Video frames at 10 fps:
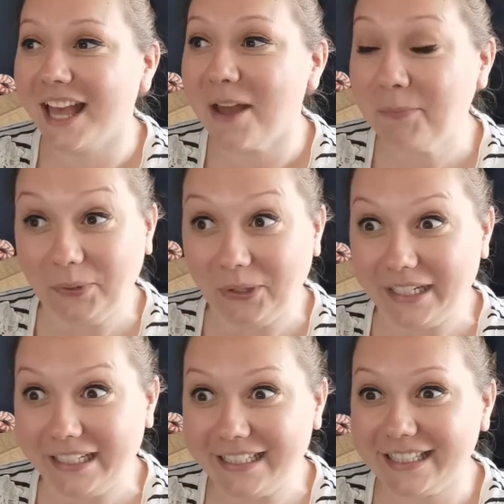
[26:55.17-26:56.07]
and
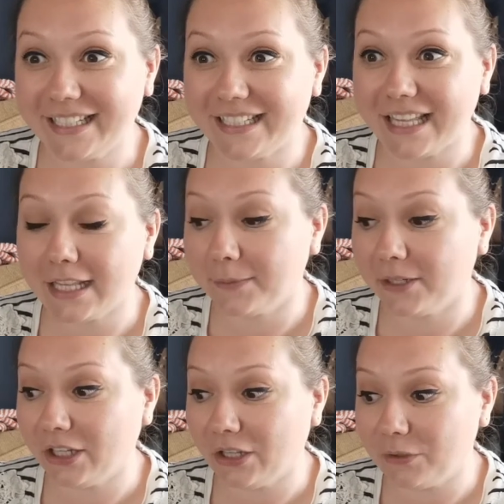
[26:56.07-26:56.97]
books, because that's
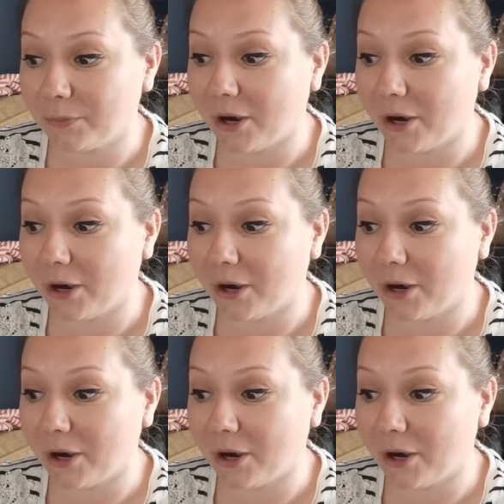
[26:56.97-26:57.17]
been a huge